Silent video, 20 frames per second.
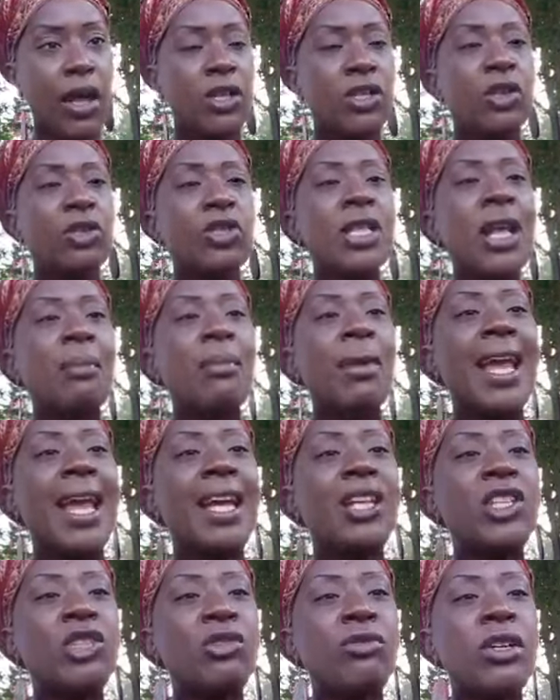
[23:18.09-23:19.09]
So stop
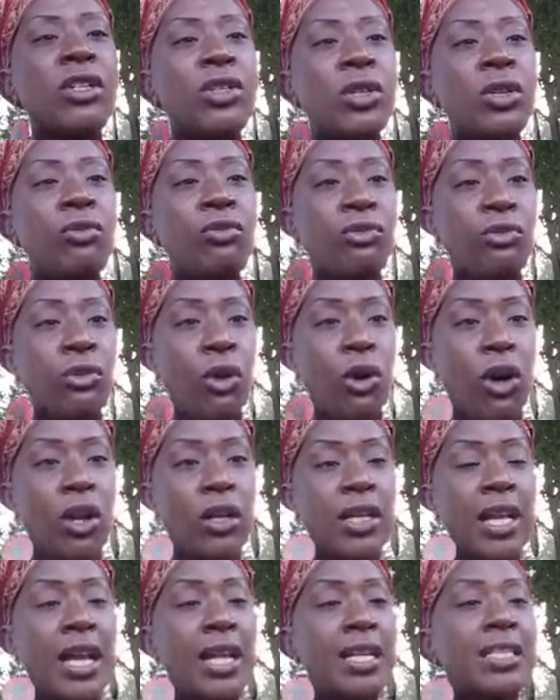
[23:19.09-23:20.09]
answering to the fraud.